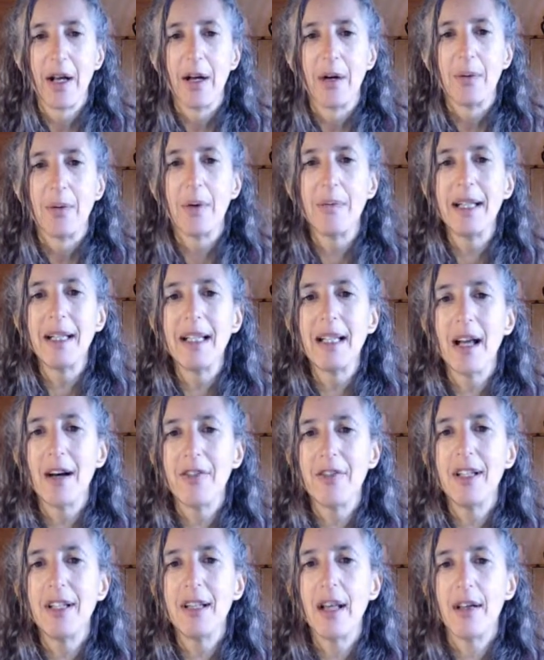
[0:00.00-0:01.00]
When we
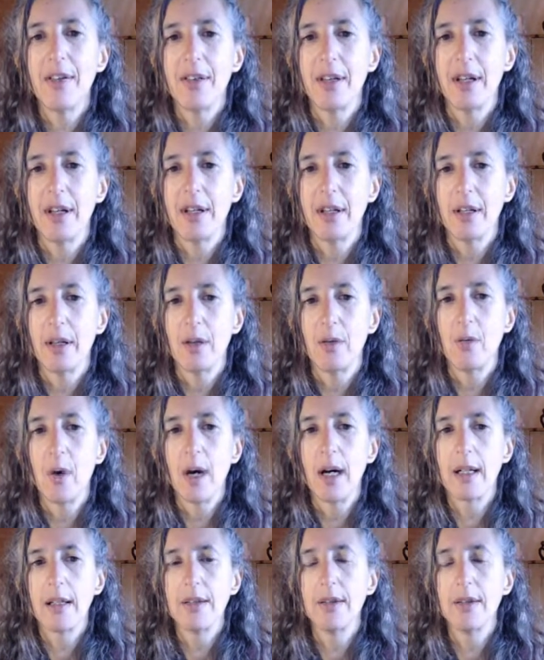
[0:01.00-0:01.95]
love another while